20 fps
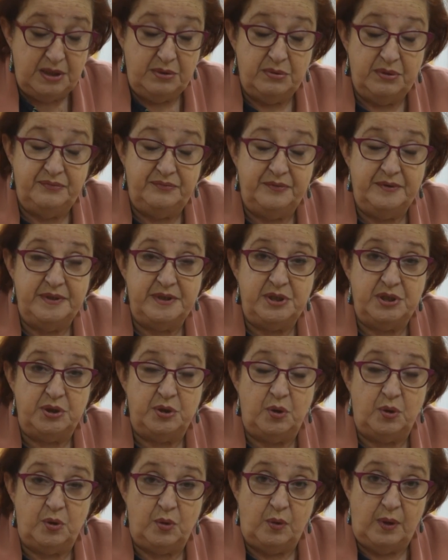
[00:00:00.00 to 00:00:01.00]
he referred to
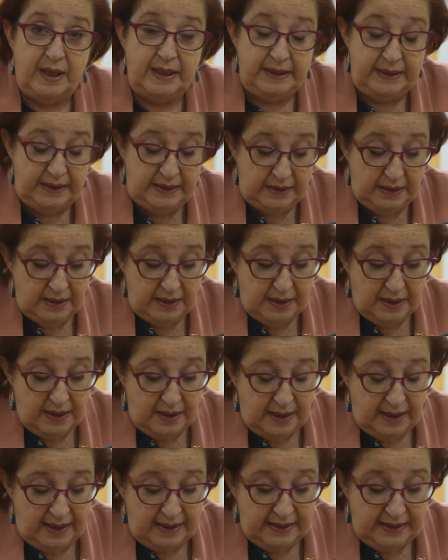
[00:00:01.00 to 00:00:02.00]
Kokwani
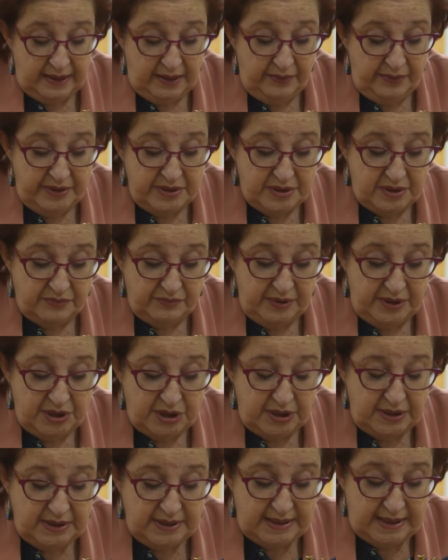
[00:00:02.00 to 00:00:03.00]
and areas of
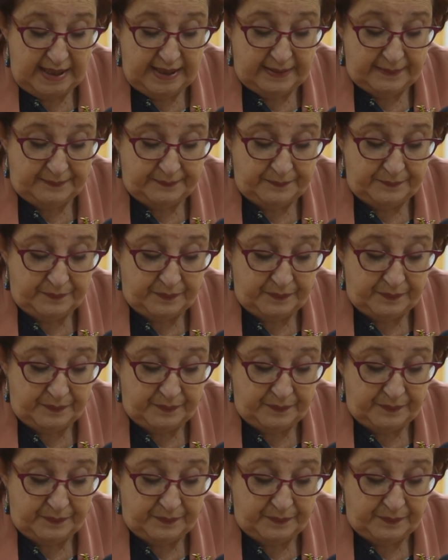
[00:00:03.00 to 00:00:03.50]
Region 10.